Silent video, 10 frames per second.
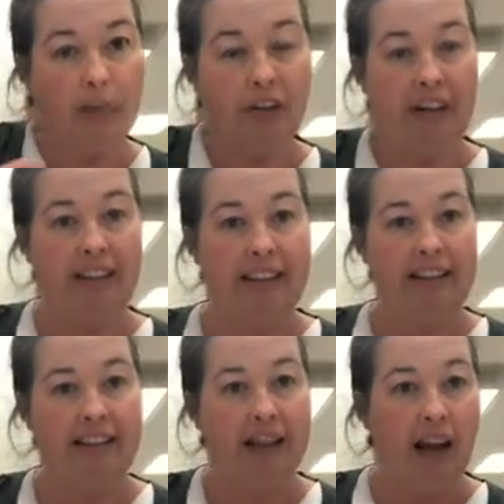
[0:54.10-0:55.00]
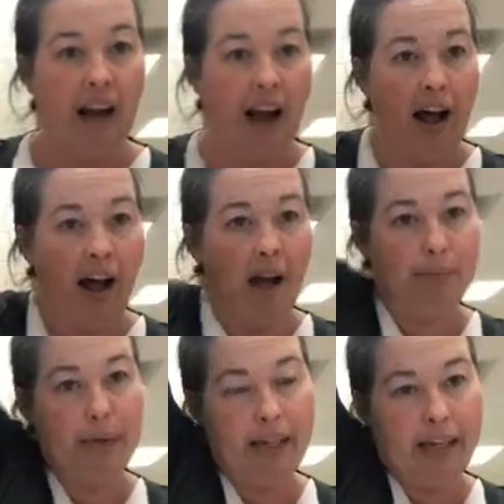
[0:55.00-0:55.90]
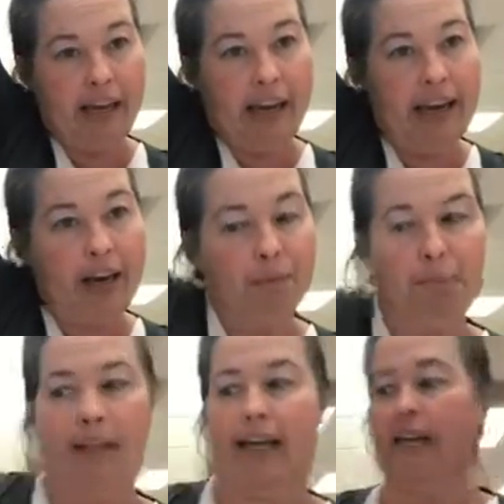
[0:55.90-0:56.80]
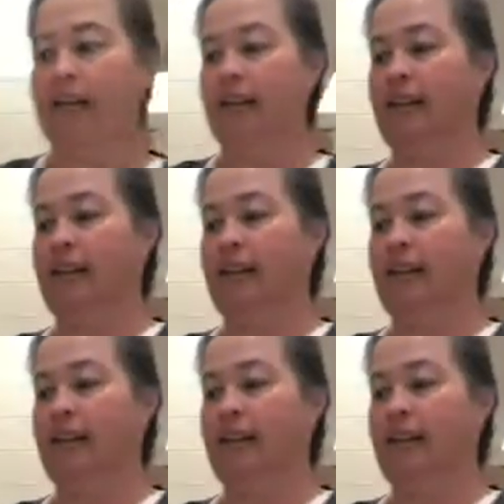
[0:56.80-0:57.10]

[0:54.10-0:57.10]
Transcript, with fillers: Your hand like this. Up. Airplane.